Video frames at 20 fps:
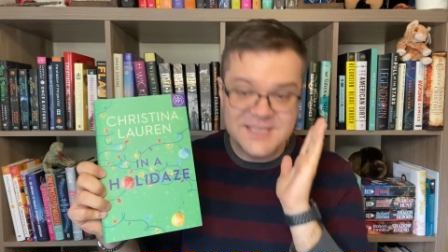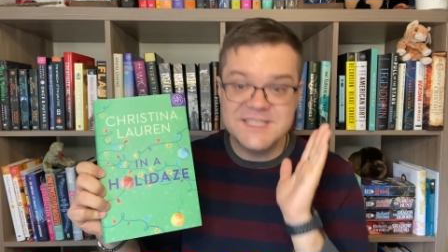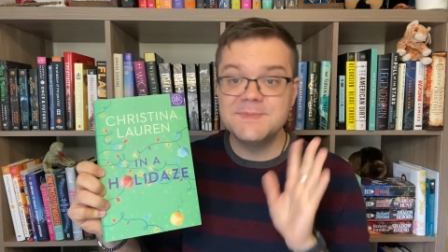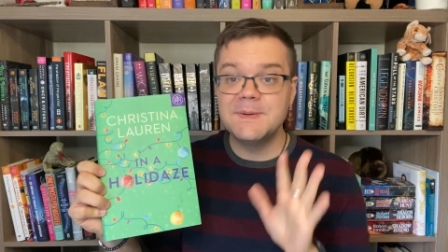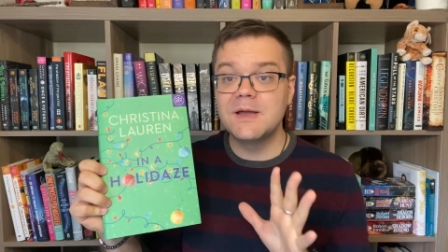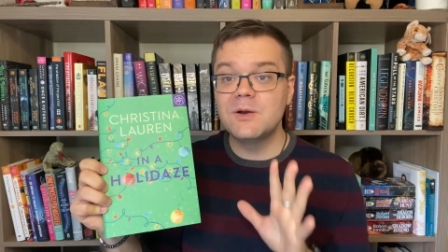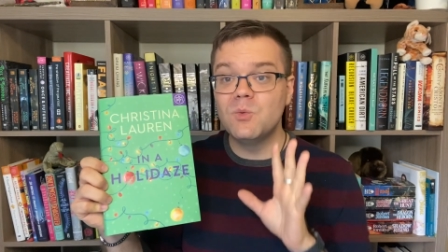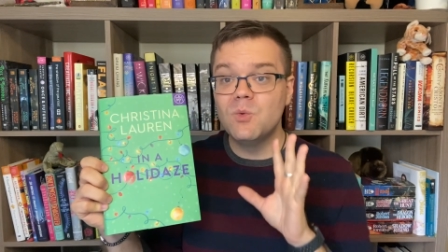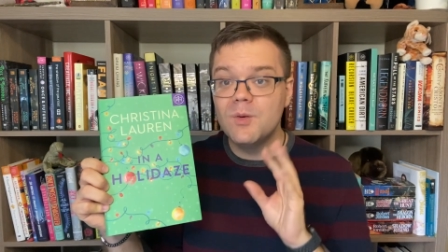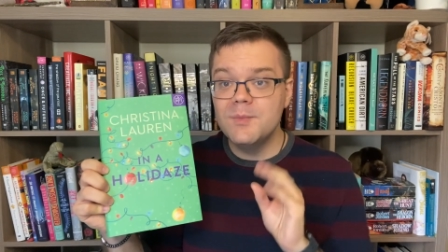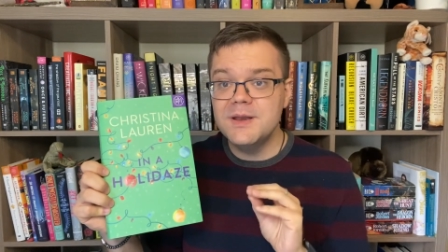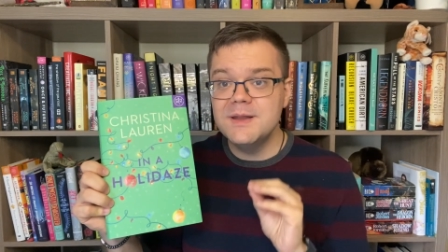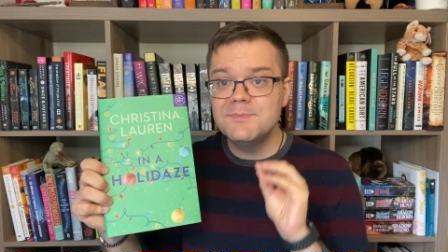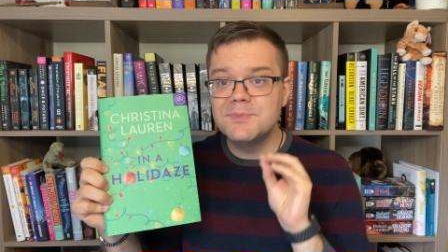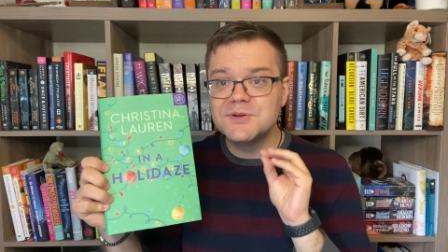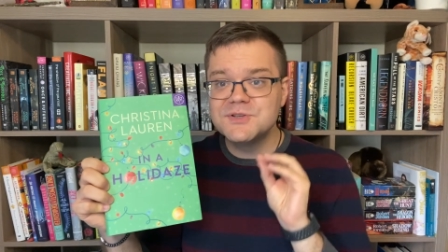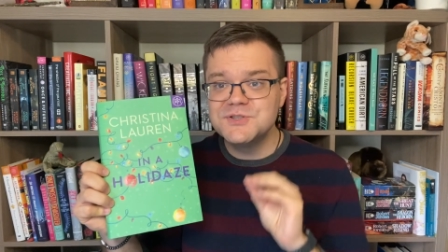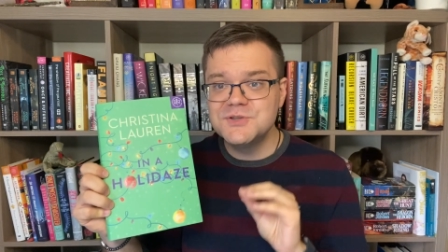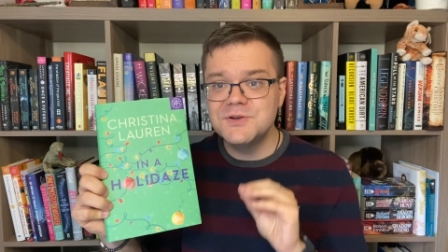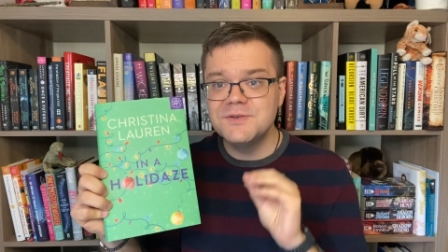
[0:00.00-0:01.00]
It's about a woman in
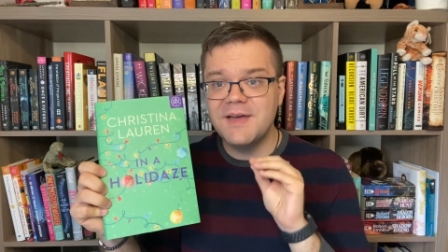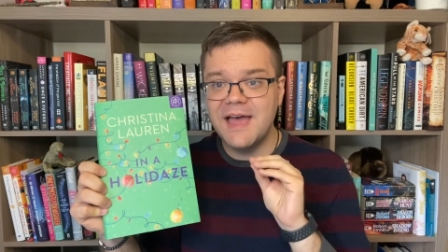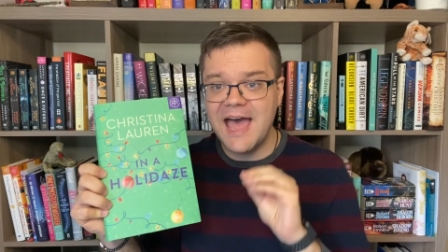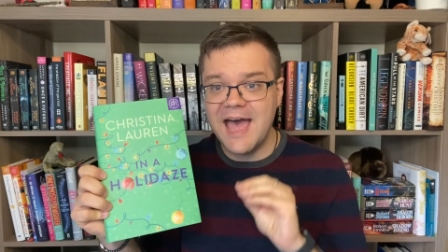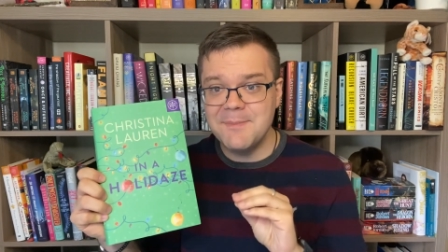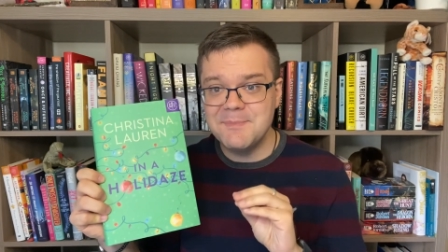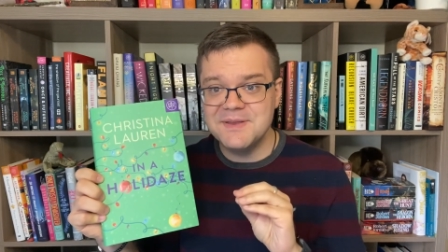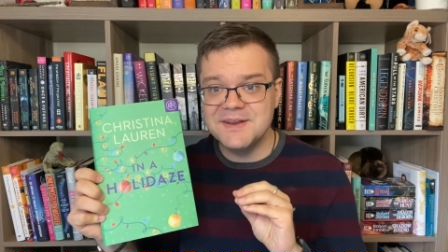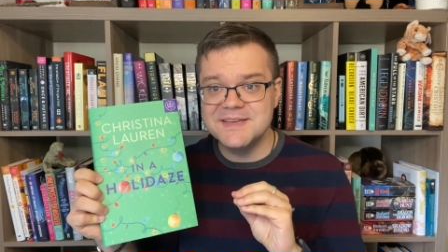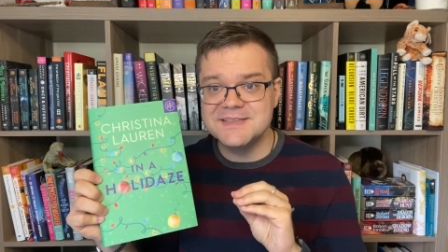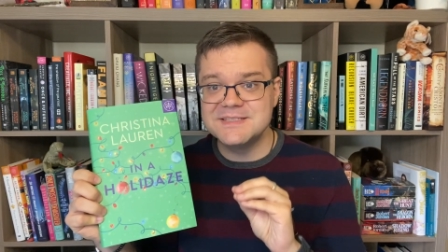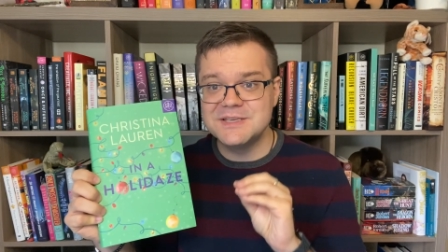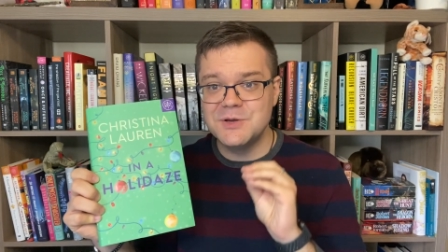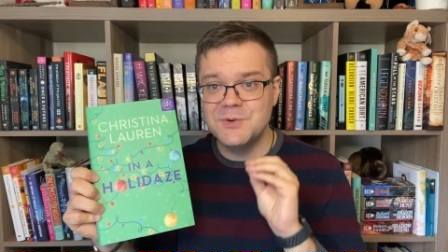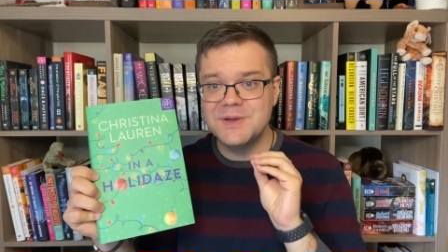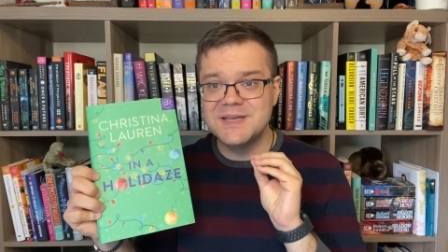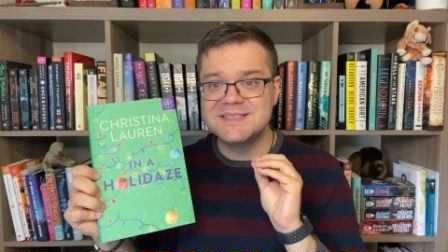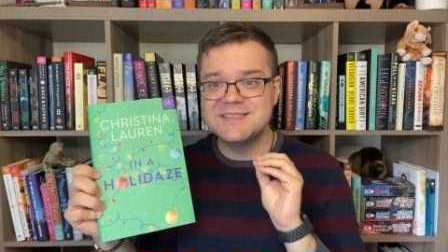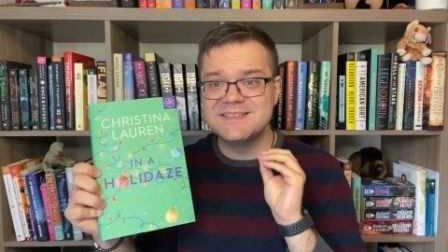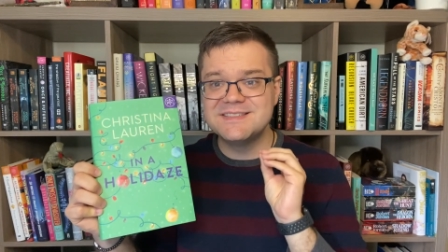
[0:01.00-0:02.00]
pursuit of happiness
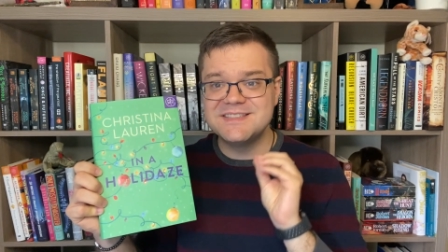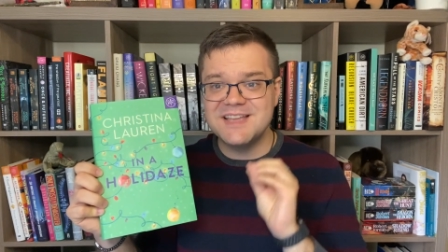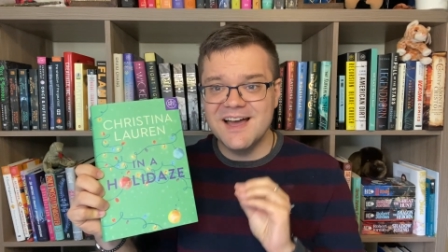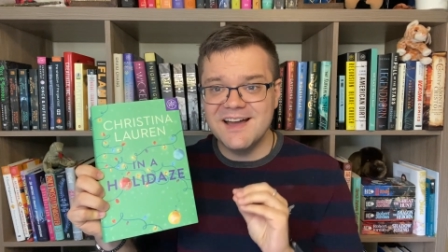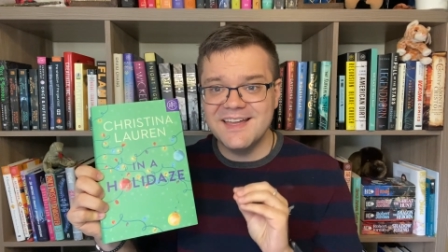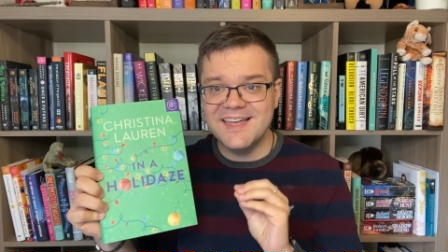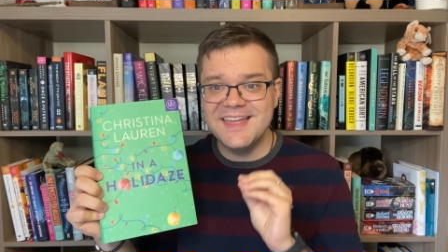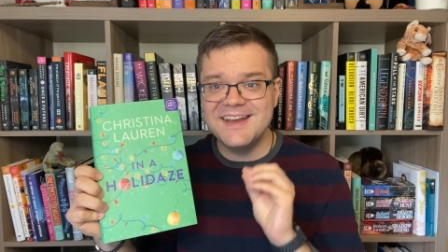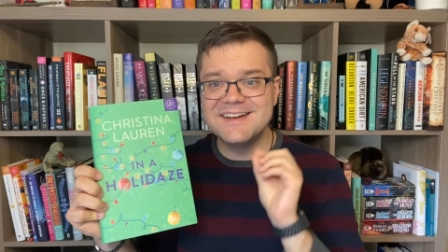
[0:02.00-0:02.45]
who gets stuck